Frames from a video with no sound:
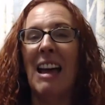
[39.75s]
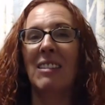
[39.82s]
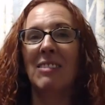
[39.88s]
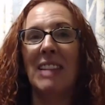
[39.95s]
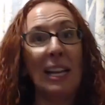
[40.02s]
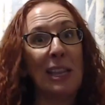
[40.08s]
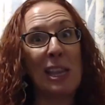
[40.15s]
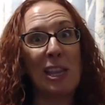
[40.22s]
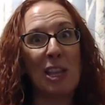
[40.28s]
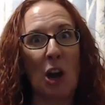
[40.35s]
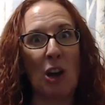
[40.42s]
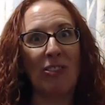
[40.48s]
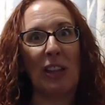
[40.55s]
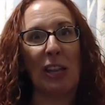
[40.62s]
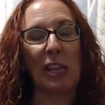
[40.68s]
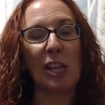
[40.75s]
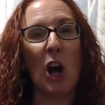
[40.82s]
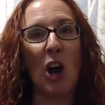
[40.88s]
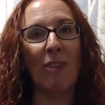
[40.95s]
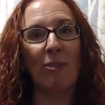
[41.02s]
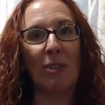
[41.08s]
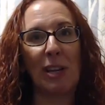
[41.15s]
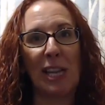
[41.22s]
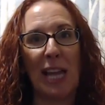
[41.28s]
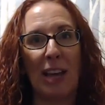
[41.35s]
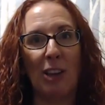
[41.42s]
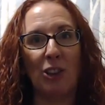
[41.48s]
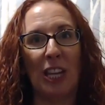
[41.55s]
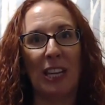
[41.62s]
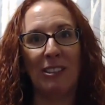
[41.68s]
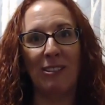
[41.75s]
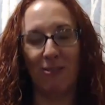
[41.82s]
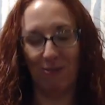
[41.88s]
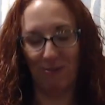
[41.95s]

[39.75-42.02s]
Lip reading: Let's start this conversation.